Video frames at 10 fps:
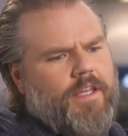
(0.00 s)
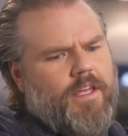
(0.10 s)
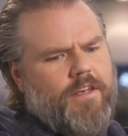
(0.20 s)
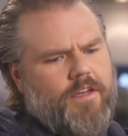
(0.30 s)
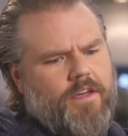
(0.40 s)

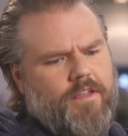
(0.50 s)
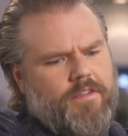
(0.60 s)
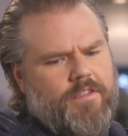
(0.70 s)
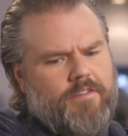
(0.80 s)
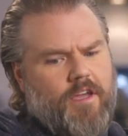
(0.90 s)
and uh,
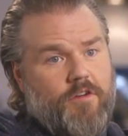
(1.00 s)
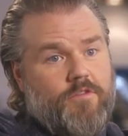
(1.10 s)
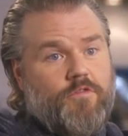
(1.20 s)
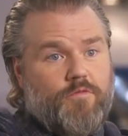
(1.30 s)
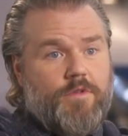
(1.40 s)
these
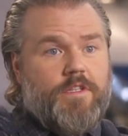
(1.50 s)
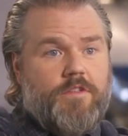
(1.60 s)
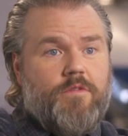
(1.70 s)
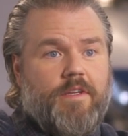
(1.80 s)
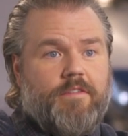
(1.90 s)
characters really
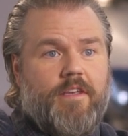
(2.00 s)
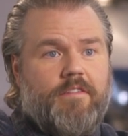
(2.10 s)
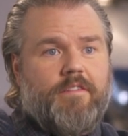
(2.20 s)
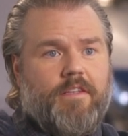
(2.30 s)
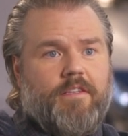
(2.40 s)
do
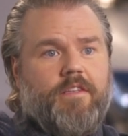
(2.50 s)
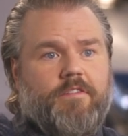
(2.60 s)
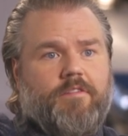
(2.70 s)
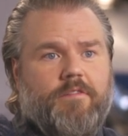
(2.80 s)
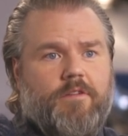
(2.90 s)
exist in
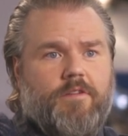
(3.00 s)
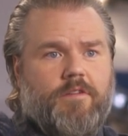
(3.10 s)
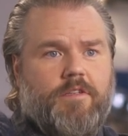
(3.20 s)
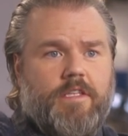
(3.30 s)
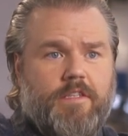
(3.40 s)
this
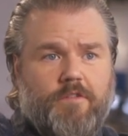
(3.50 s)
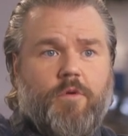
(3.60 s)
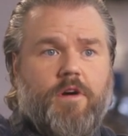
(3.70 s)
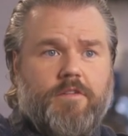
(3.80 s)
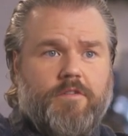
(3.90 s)
in these
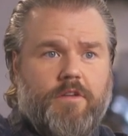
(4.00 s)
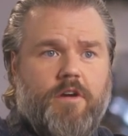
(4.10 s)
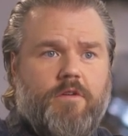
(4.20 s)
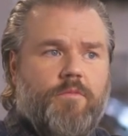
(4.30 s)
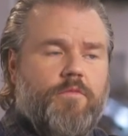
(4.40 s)
walls you
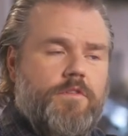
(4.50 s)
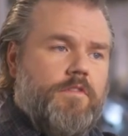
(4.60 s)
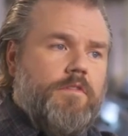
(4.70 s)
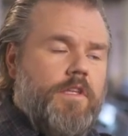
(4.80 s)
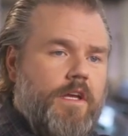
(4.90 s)
know and we're
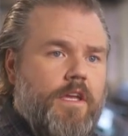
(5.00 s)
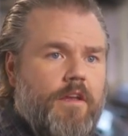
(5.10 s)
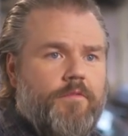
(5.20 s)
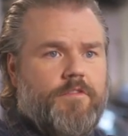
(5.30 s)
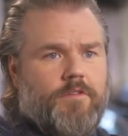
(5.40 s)
just lucky
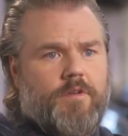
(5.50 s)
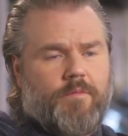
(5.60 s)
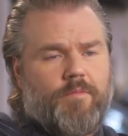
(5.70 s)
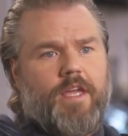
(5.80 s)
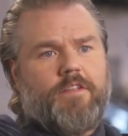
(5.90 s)
enough to sort of
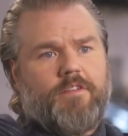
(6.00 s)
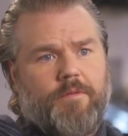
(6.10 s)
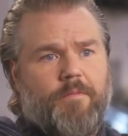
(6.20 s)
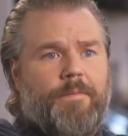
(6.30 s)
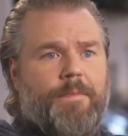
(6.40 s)
get to